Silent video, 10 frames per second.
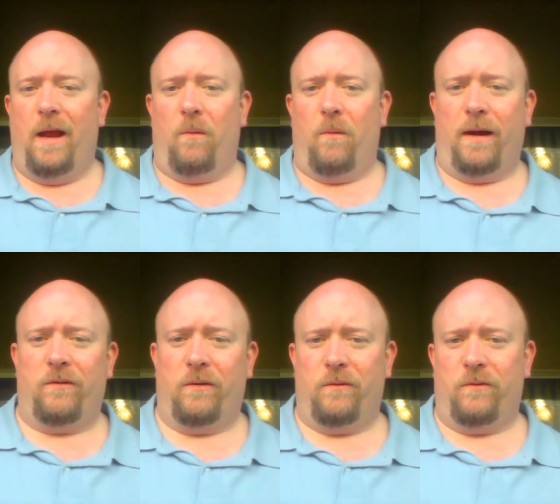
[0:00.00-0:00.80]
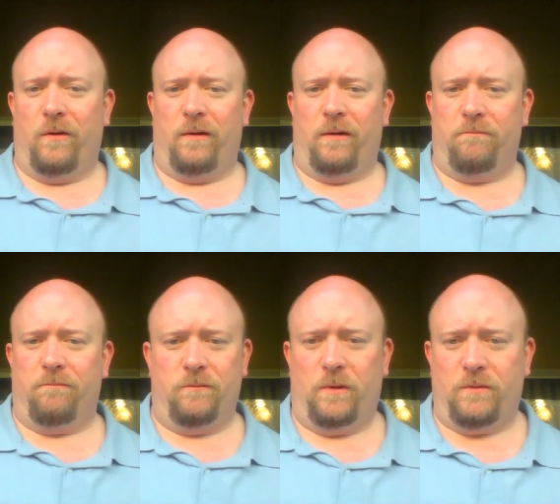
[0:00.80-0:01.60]
What I was
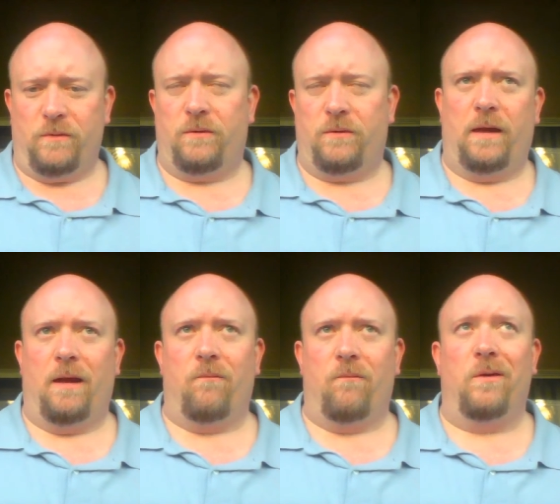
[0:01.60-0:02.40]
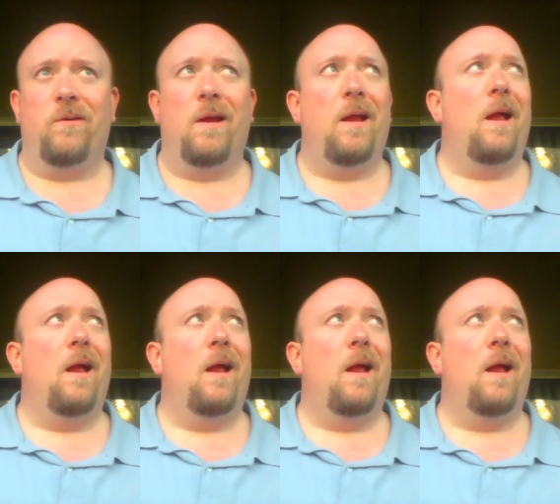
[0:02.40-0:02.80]
thinking of was,